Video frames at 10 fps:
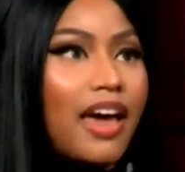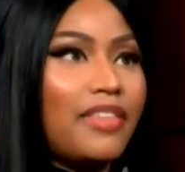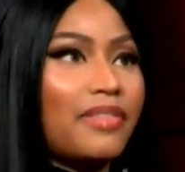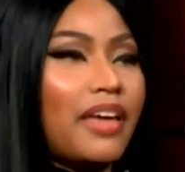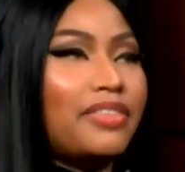
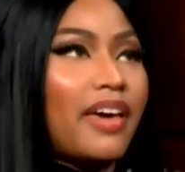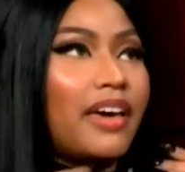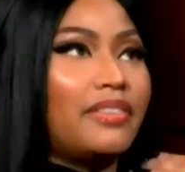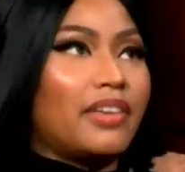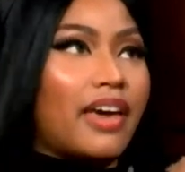And, and
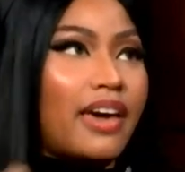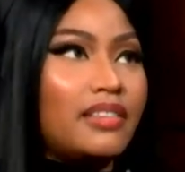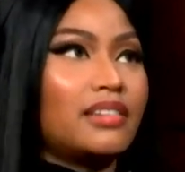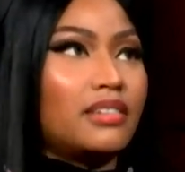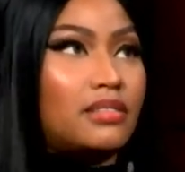then the
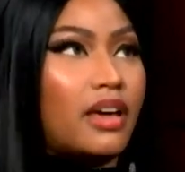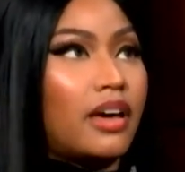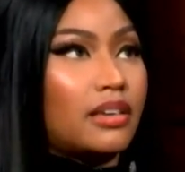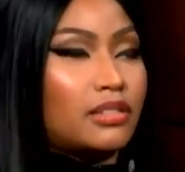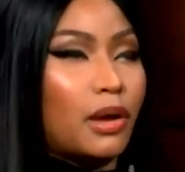ending
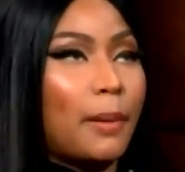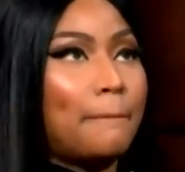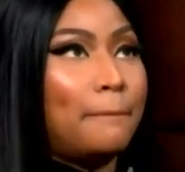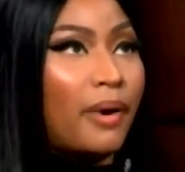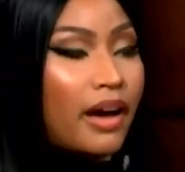says,
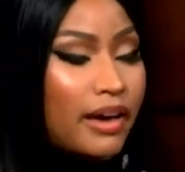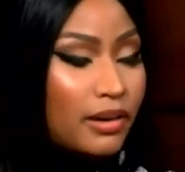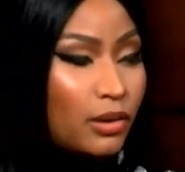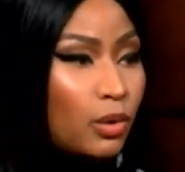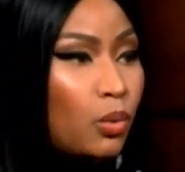"But
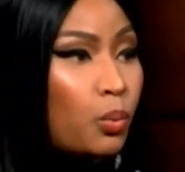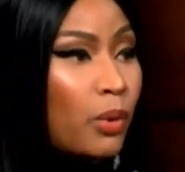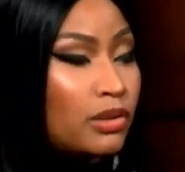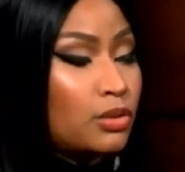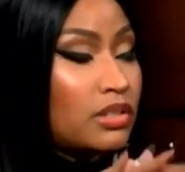
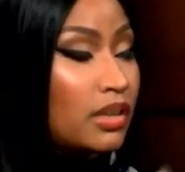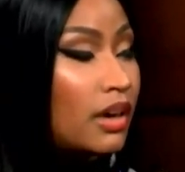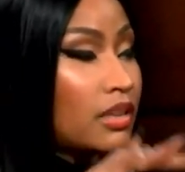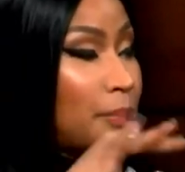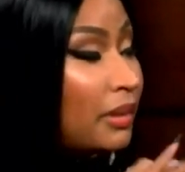when you see
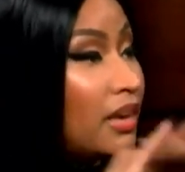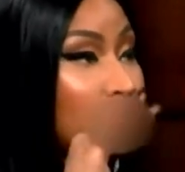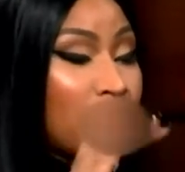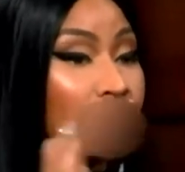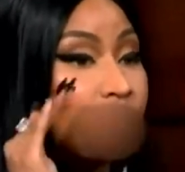us, please
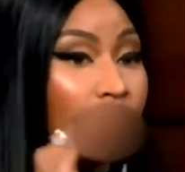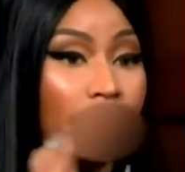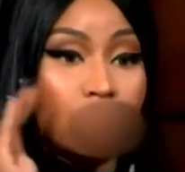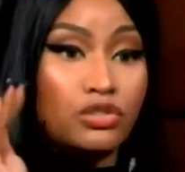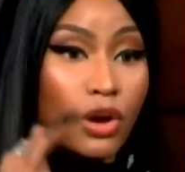
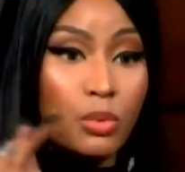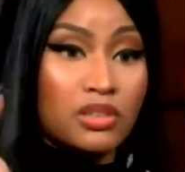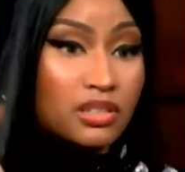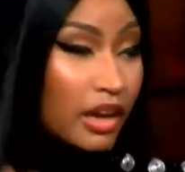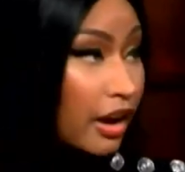don't
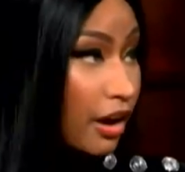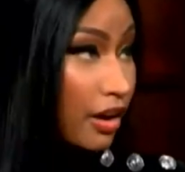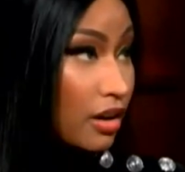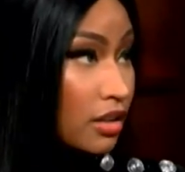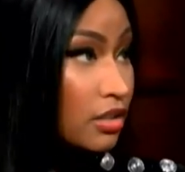stare.